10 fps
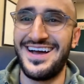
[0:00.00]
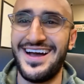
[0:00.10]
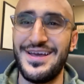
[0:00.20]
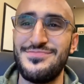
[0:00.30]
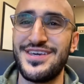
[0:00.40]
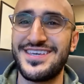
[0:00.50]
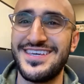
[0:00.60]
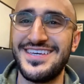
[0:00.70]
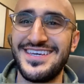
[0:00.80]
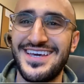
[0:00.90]
Hi,
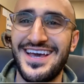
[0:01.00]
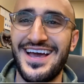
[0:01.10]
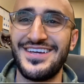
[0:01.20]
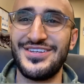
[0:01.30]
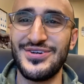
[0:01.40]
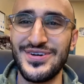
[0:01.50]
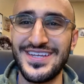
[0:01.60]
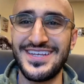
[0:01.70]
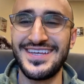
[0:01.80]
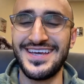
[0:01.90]
Pinky. How you
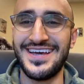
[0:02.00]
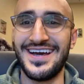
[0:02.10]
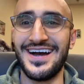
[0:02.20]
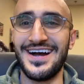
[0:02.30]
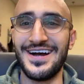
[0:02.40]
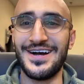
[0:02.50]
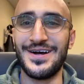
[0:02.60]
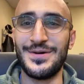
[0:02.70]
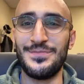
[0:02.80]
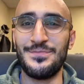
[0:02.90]
doing?
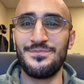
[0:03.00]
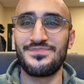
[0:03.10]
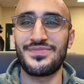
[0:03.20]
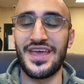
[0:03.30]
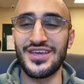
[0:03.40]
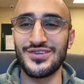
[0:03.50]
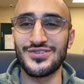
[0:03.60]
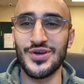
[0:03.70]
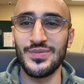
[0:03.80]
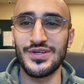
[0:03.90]
Thank you
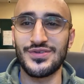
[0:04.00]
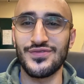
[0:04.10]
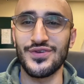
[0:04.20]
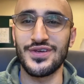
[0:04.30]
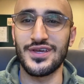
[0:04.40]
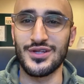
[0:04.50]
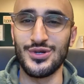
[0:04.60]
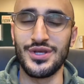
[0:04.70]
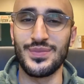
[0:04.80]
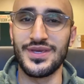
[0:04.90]
so much for
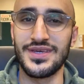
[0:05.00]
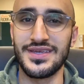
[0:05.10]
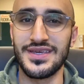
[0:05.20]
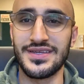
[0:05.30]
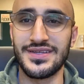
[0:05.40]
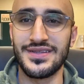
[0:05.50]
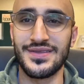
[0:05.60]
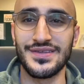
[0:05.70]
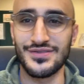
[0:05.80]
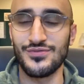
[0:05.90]
including me in
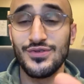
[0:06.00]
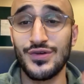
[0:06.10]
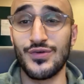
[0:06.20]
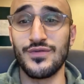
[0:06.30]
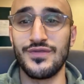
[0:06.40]
this really cool